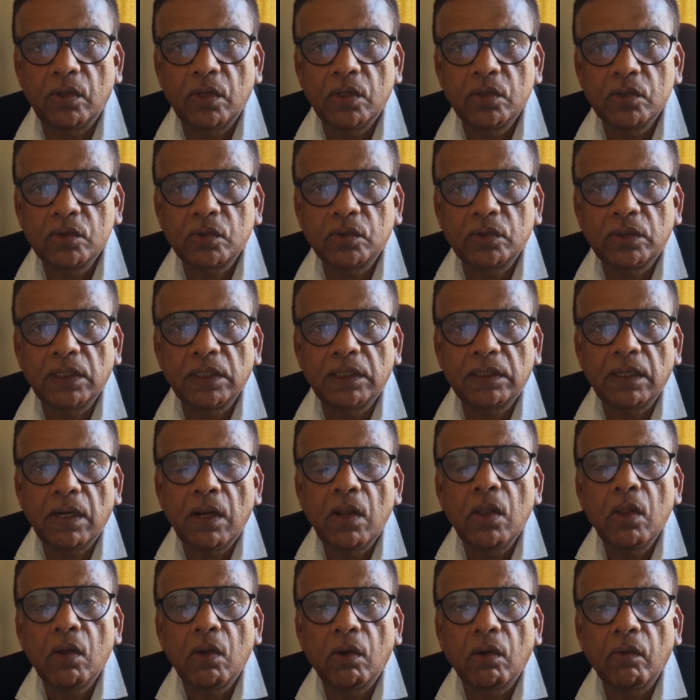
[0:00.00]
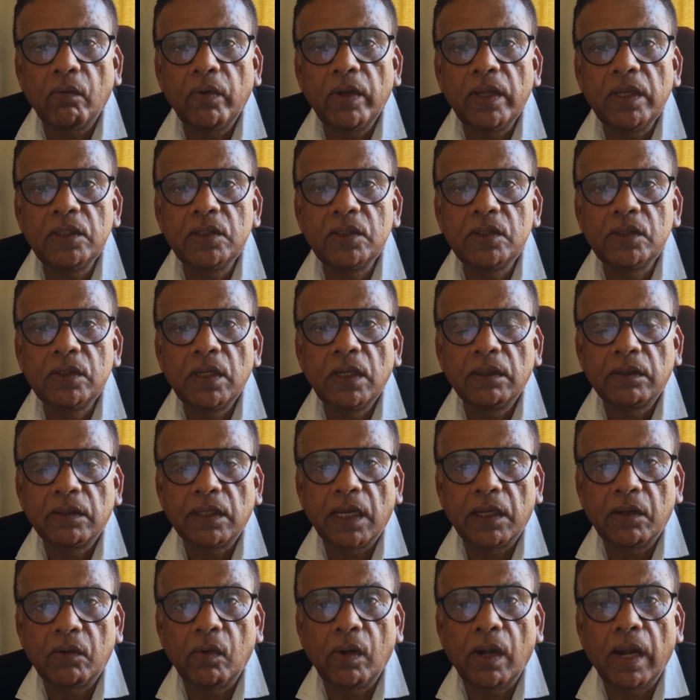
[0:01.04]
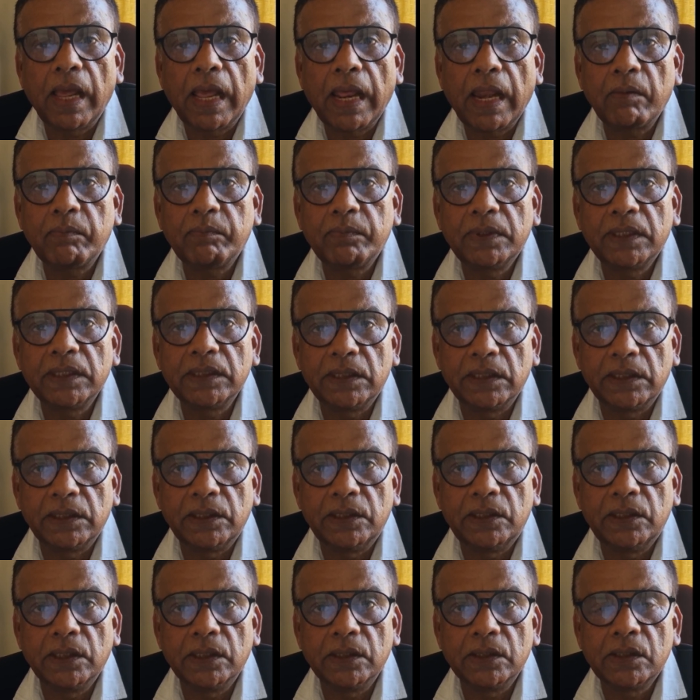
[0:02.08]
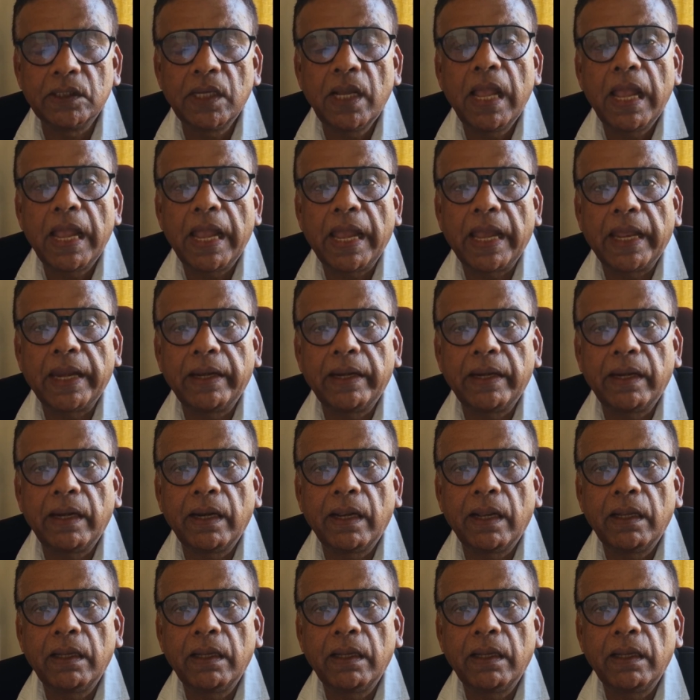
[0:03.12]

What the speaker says: so that always that will help the judges and